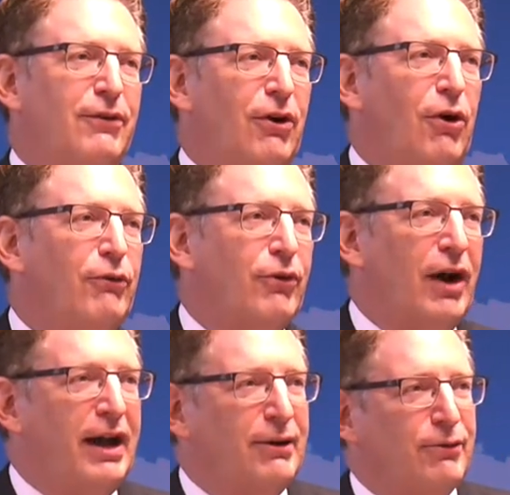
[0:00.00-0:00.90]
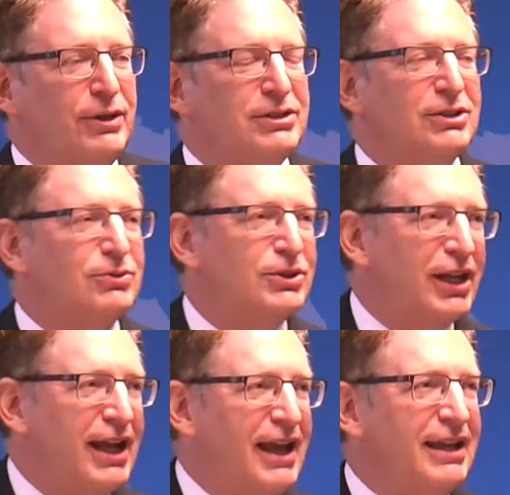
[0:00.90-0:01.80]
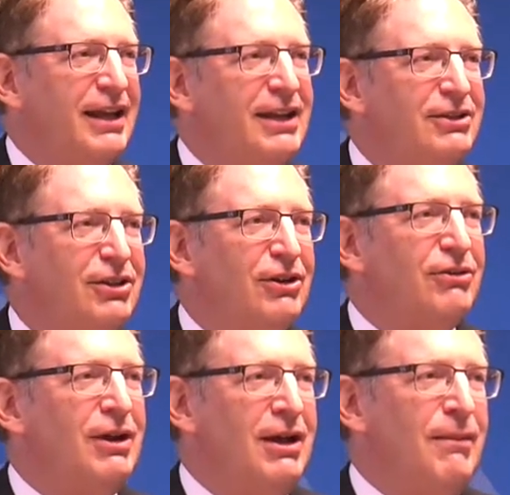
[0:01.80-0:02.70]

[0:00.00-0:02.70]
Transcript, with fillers: for a whole variety of reasons which I can't get into,